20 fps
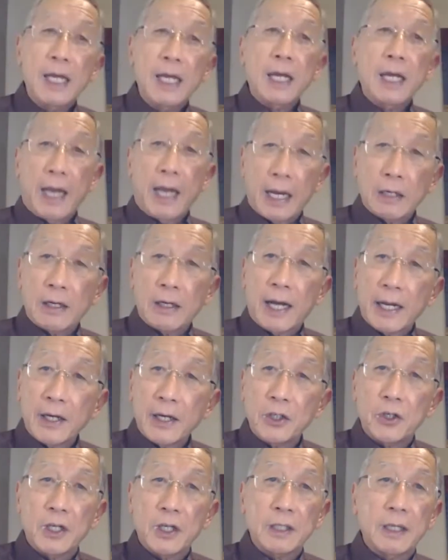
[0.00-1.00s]

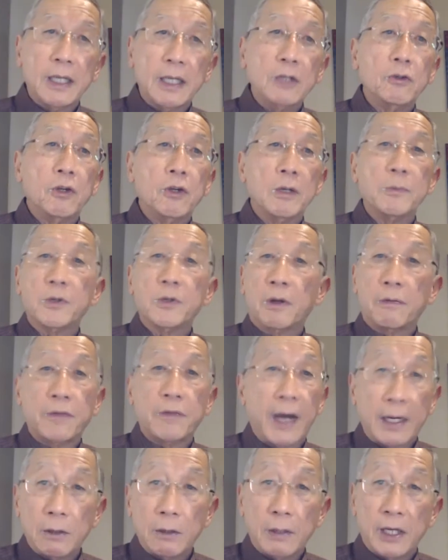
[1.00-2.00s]
encourage it in terms of
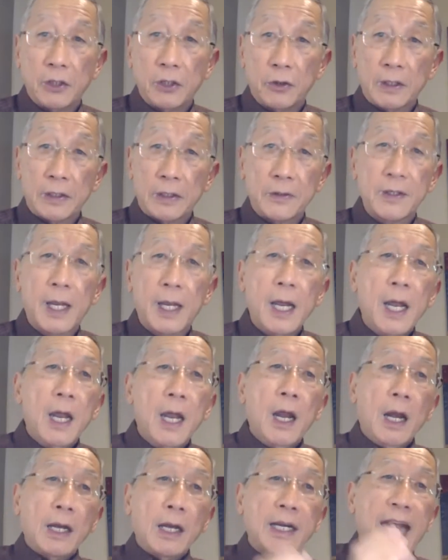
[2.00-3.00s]
regulations.
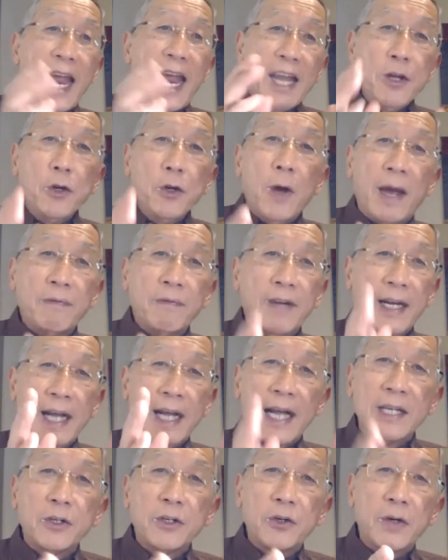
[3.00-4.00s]
Then you have the
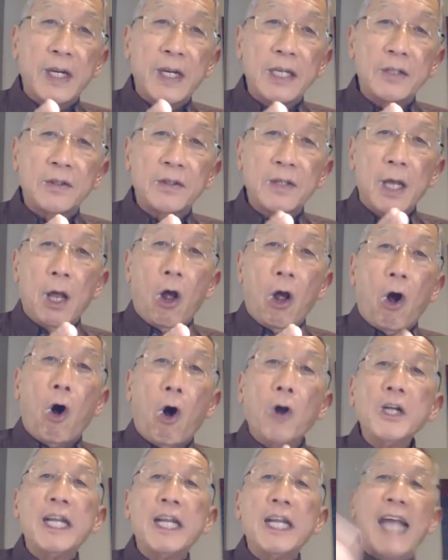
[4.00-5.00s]
countries
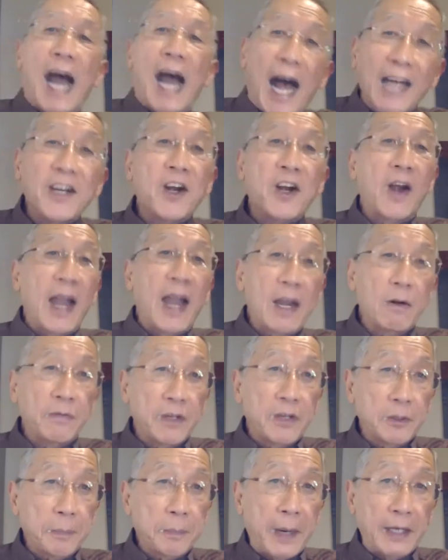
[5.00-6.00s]
on the other end of the
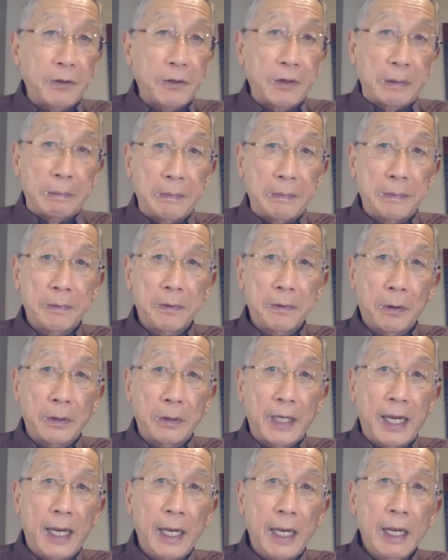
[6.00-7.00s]
spectrum.
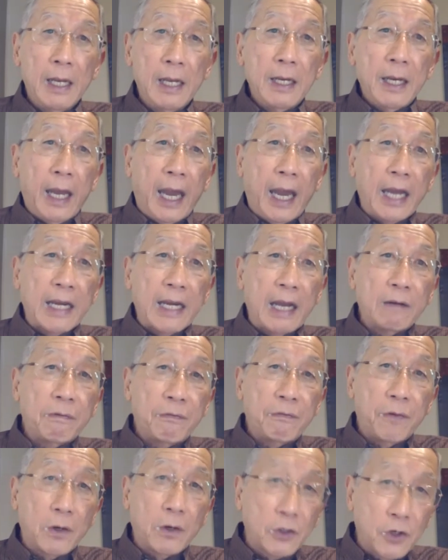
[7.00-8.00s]
Okay, and
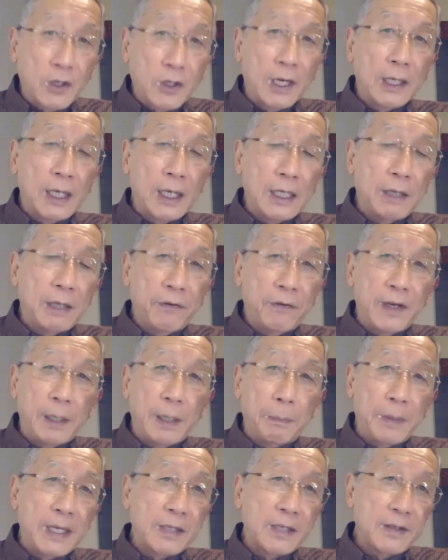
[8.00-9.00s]
unfortunately, the
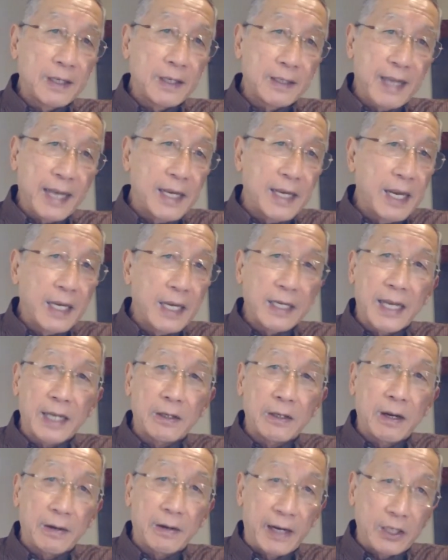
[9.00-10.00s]
Philippines is heading in that
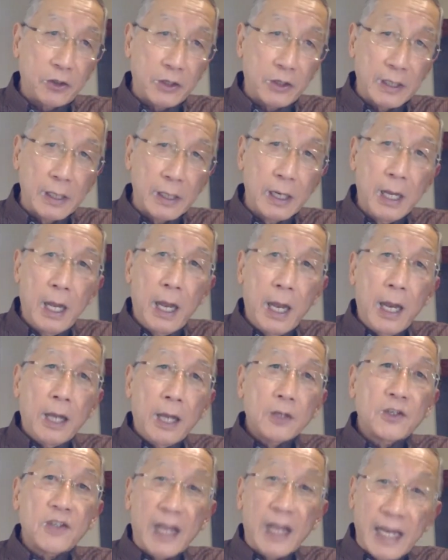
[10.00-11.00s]
direction.
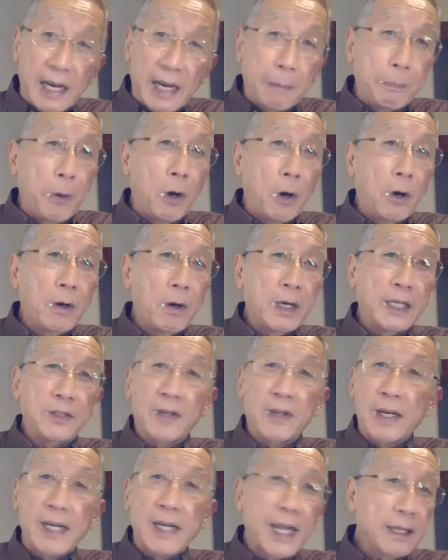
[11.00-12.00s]
Singapore is
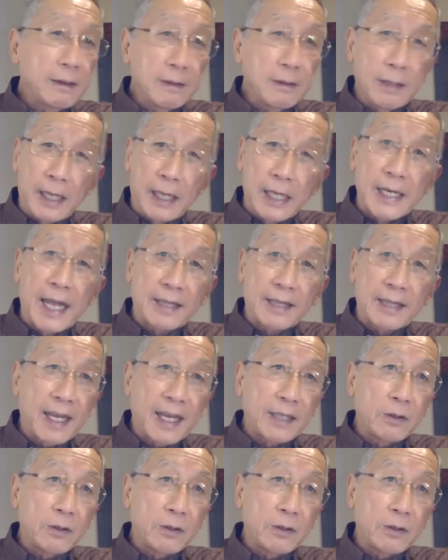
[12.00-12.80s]
in that category.